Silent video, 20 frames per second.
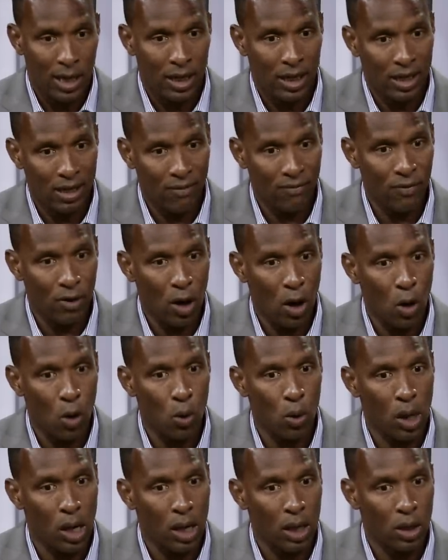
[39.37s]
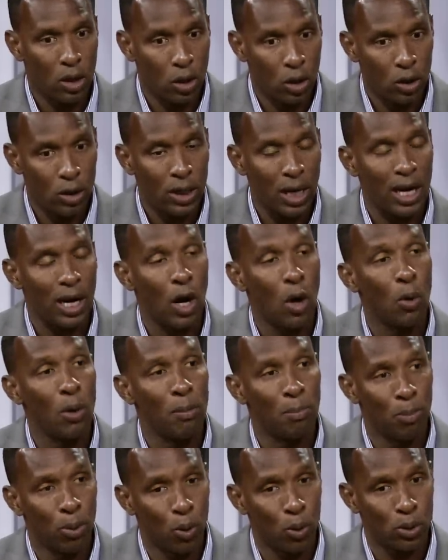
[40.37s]
Given how good and how
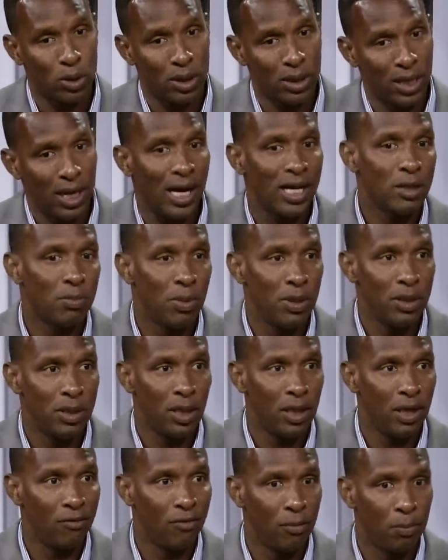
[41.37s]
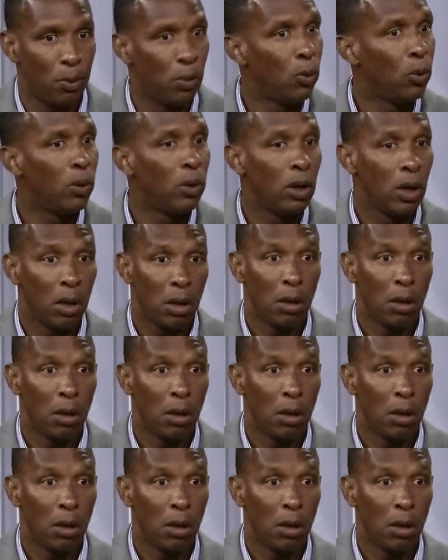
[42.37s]
important he has been to Liverpool,